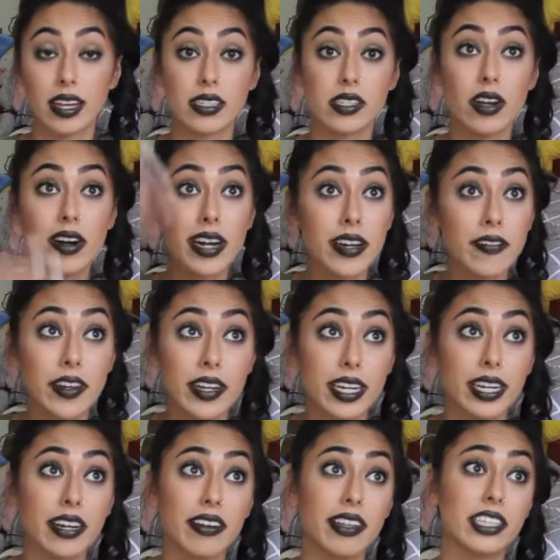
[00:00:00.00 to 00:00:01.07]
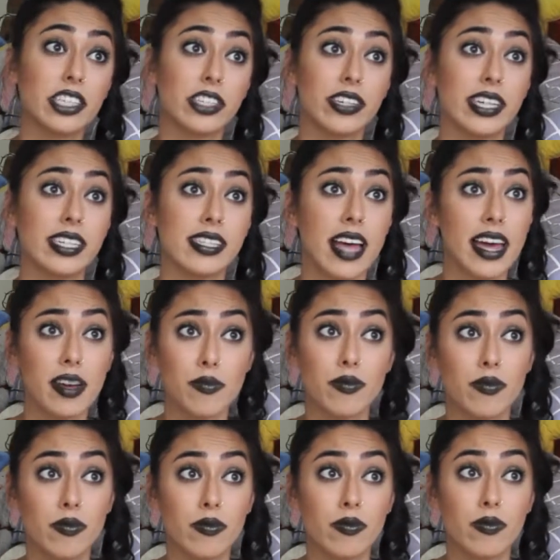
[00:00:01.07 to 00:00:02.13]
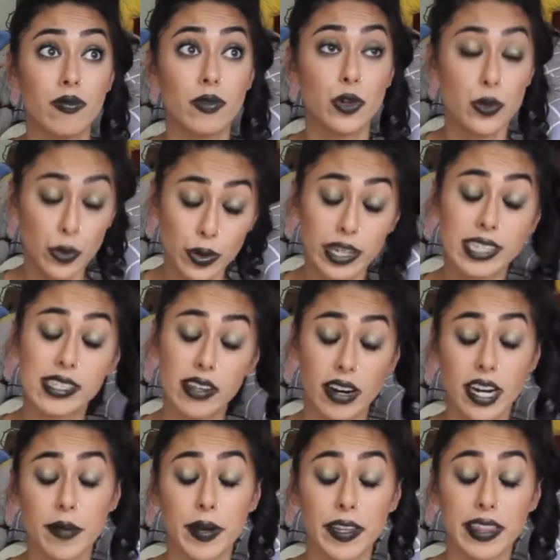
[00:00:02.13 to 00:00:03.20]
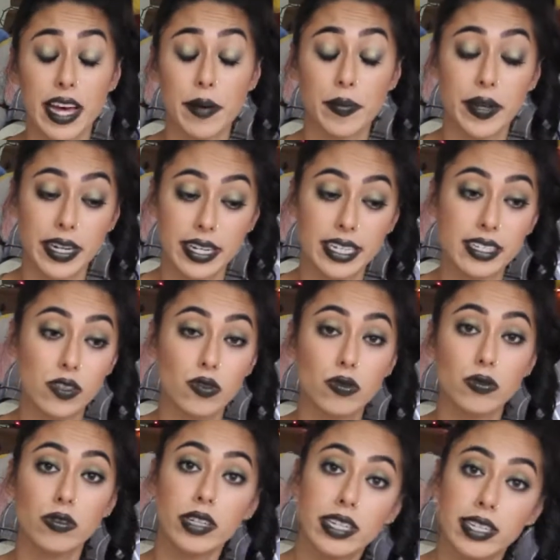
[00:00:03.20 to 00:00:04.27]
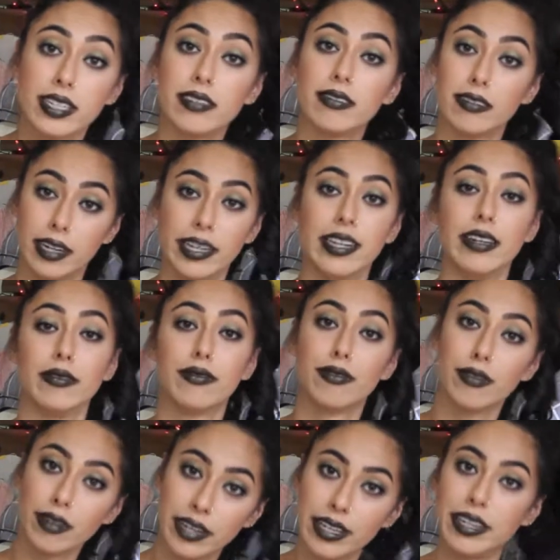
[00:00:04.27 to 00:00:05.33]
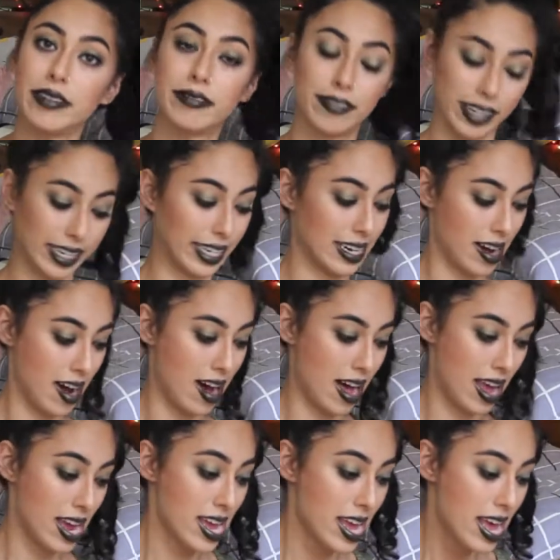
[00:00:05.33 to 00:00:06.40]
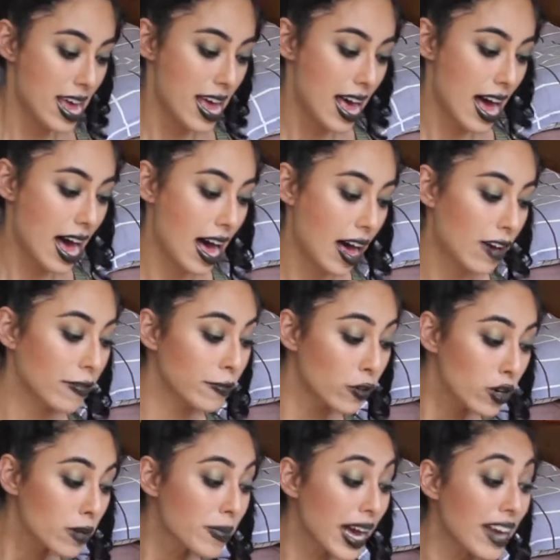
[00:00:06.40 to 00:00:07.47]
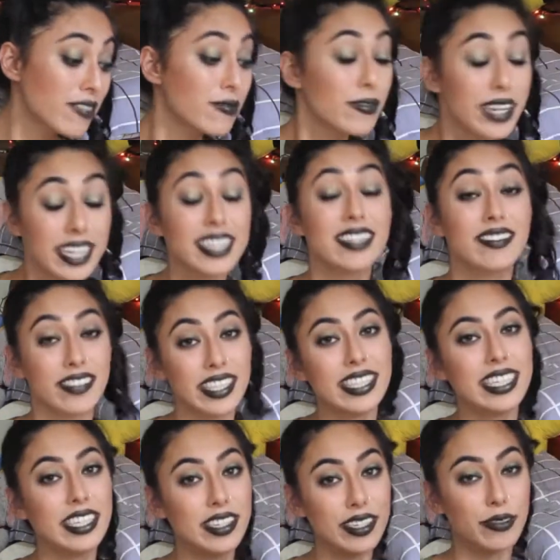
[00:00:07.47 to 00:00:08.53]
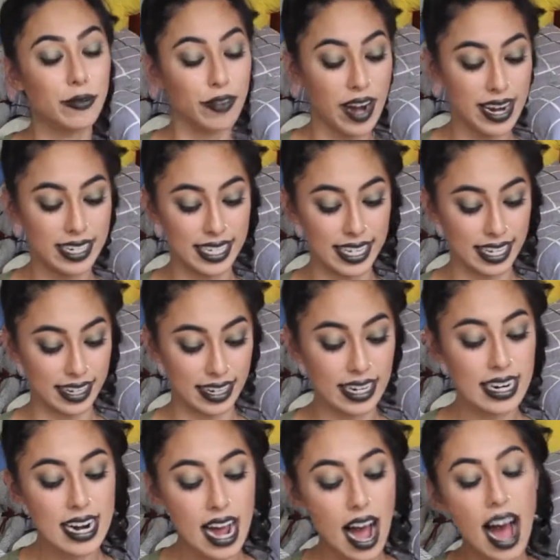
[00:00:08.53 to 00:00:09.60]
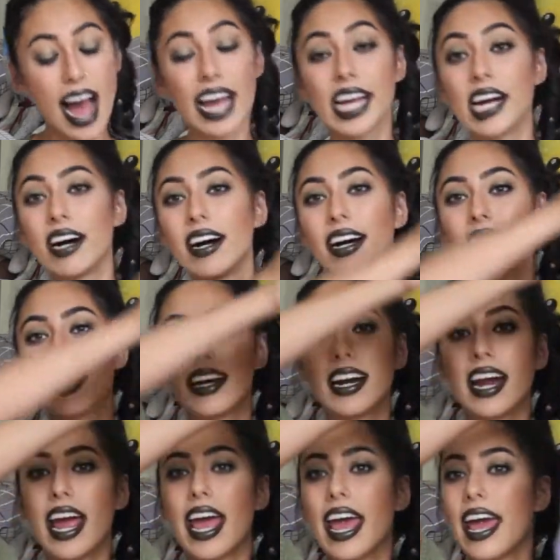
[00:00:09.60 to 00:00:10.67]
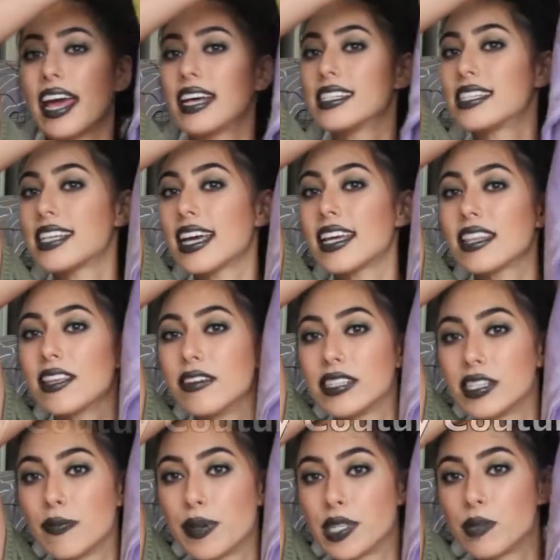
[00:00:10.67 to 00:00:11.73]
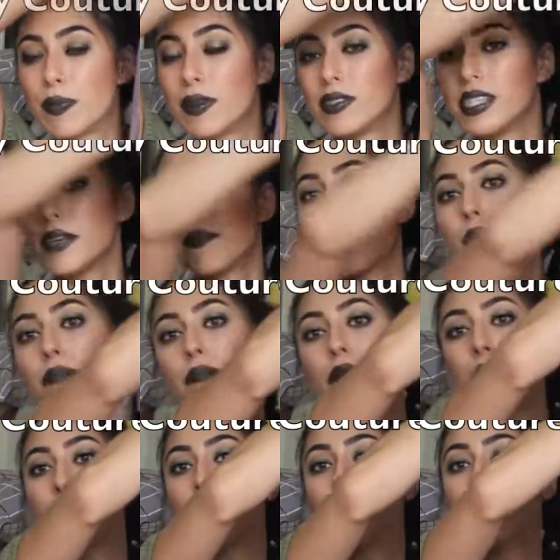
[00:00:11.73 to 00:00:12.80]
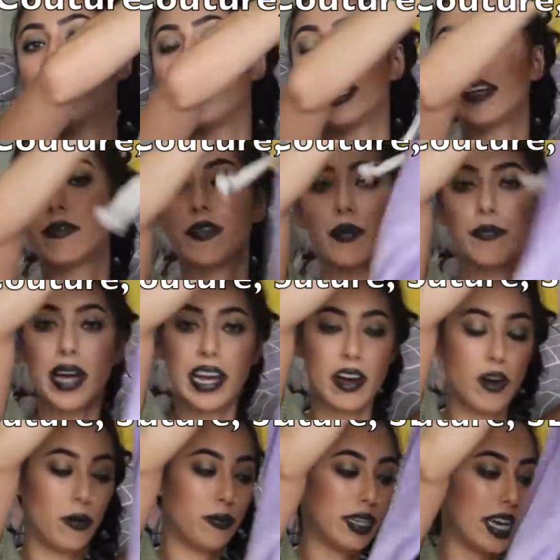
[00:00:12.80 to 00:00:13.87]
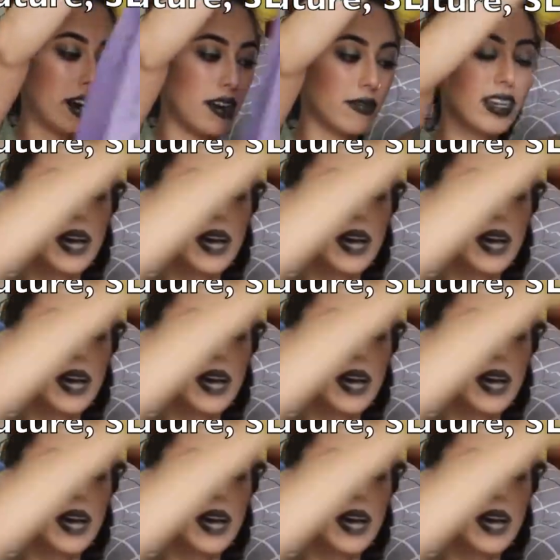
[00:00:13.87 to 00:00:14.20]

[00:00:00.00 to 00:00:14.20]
Sorry if you can hear the trees. I am truly sorry about that, but it is really, really, really freaking hot. For my really, really good friend here, I got her a San Luis Obispo zip-up purple hoodie from my hometown.